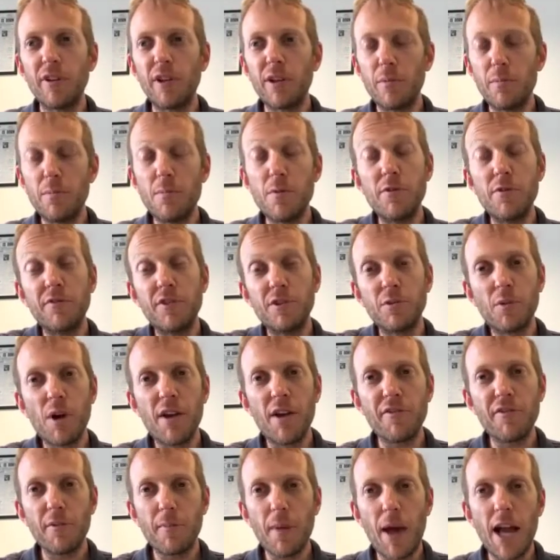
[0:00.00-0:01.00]
moved
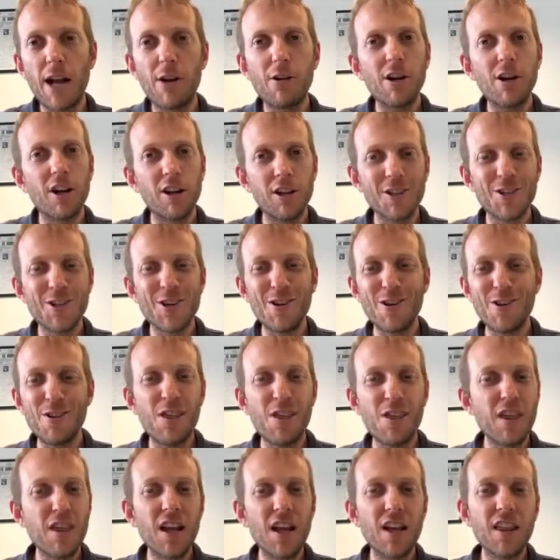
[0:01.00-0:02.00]
away from agriculture. You
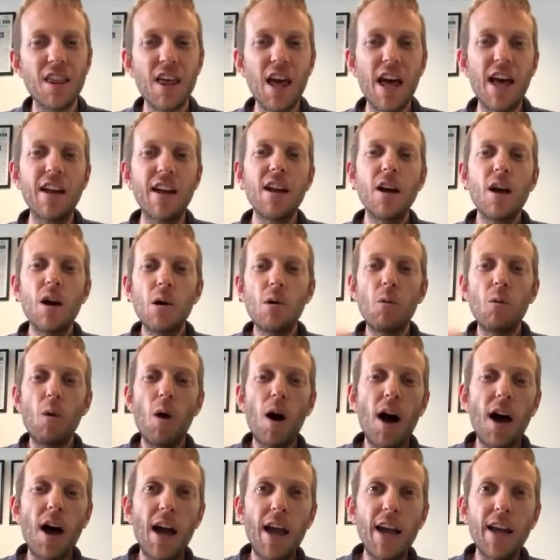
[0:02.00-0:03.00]
think that
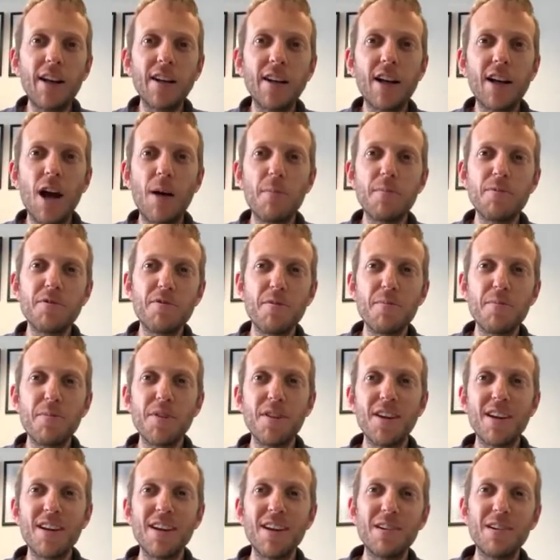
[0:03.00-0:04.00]
wine comes from
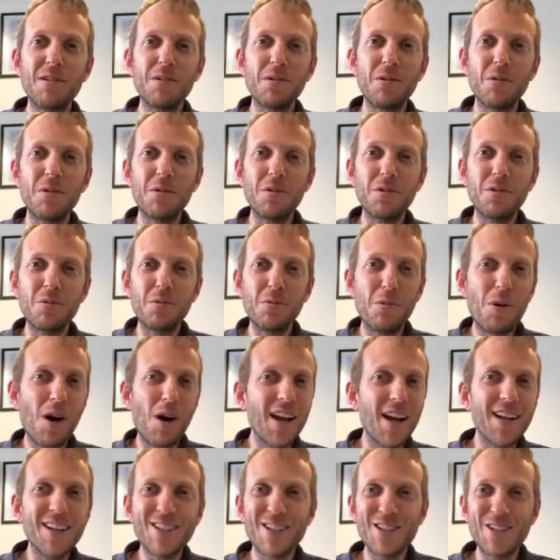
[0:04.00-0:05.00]
the
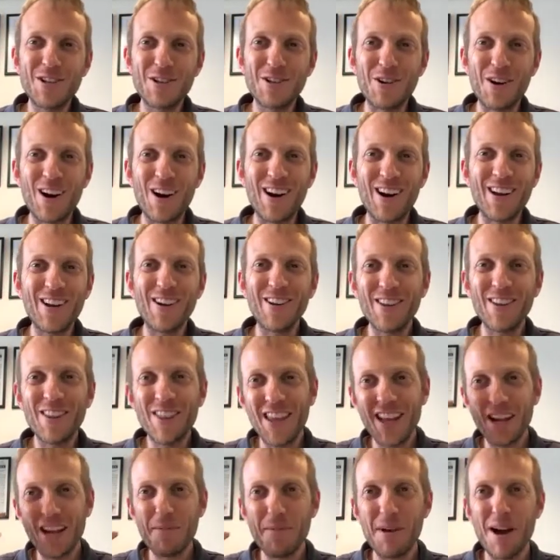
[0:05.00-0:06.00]
wine store. You don't
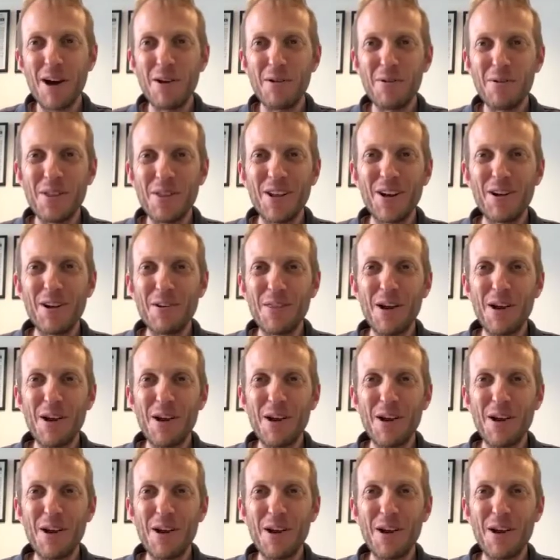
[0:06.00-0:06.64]
think about, that